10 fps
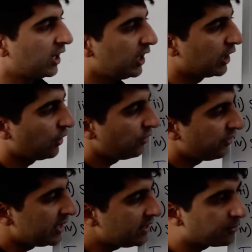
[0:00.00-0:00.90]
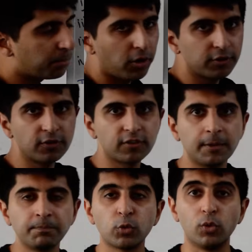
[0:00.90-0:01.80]
You know, these bonds
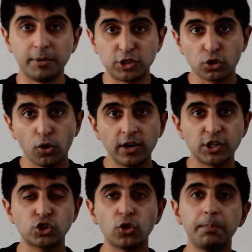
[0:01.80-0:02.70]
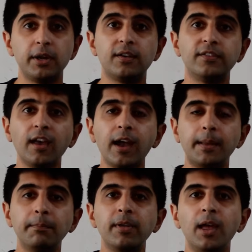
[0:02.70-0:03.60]
will mature in a short period of time,